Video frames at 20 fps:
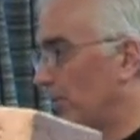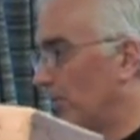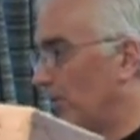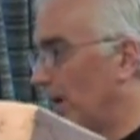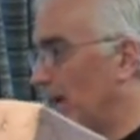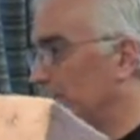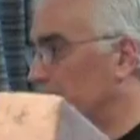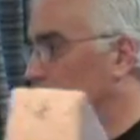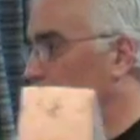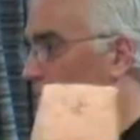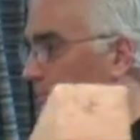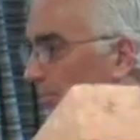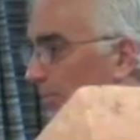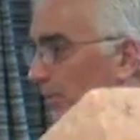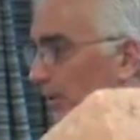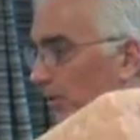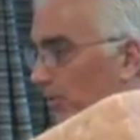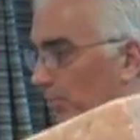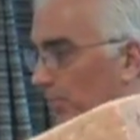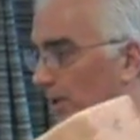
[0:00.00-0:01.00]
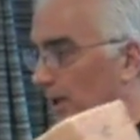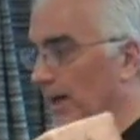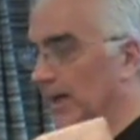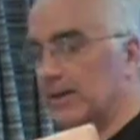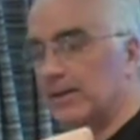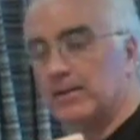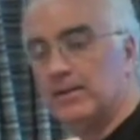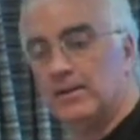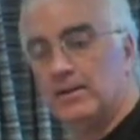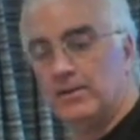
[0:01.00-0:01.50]
throughout this brick.
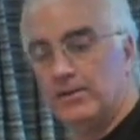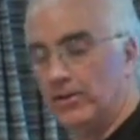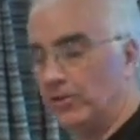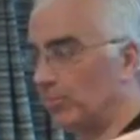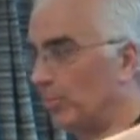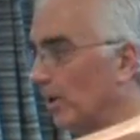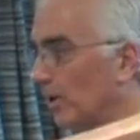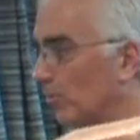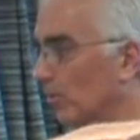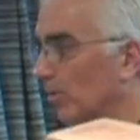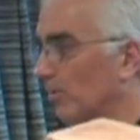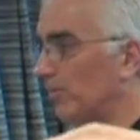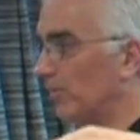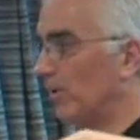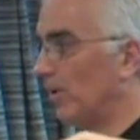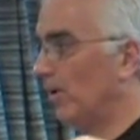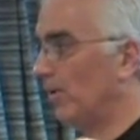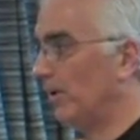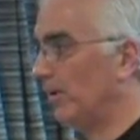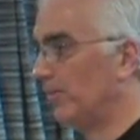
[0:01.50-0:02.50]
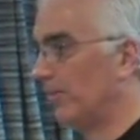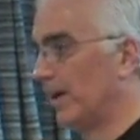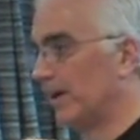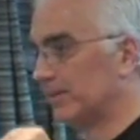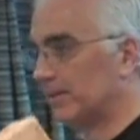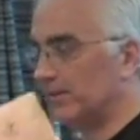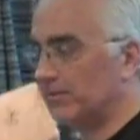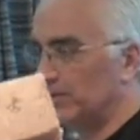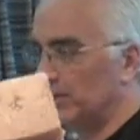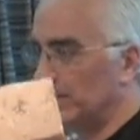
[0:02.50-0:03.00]
This brick will float. In
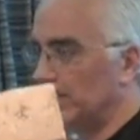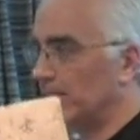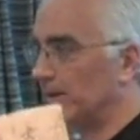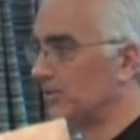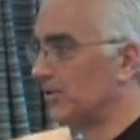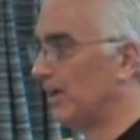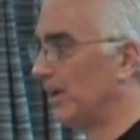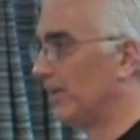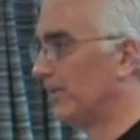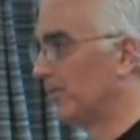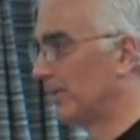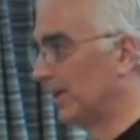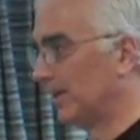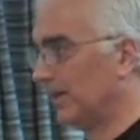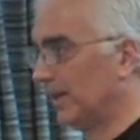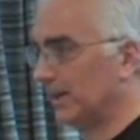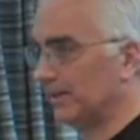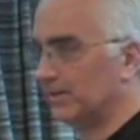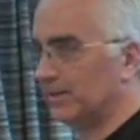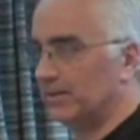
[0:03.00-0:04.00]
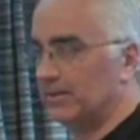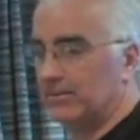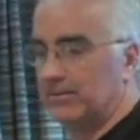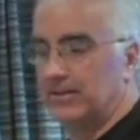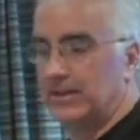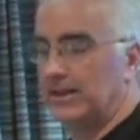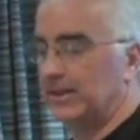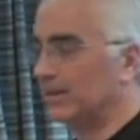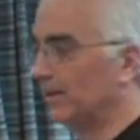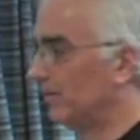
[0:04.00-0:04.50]
fact, if you get a chance, I'd like to
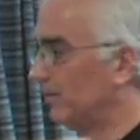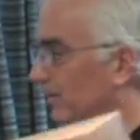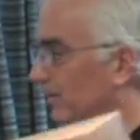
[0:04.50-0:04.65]
take it